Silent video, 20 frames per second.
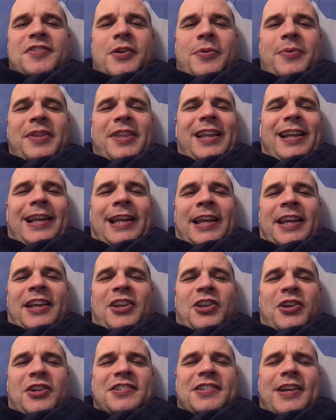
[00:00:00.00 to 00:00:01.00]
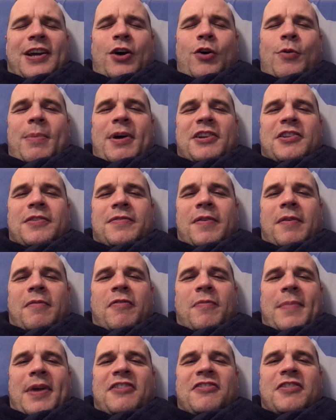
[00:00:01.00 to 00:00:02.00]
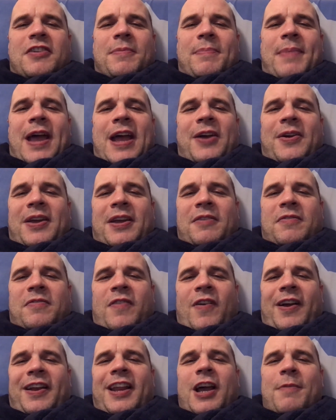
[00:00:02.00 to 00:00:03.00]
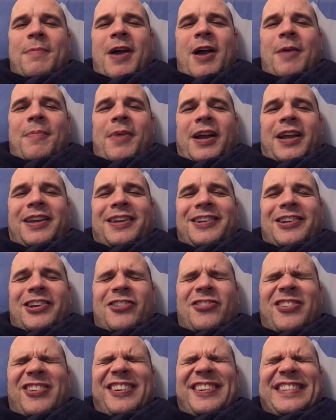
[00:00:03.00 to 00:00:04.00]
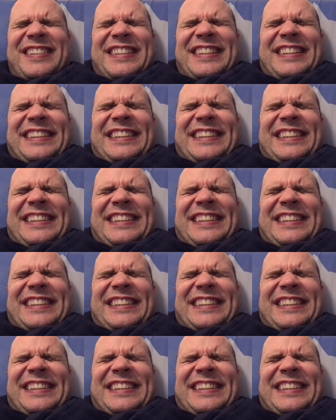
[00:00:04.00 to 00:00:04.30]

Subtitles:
So in the link, you can see a whole bunch of information about it, find out about my condition.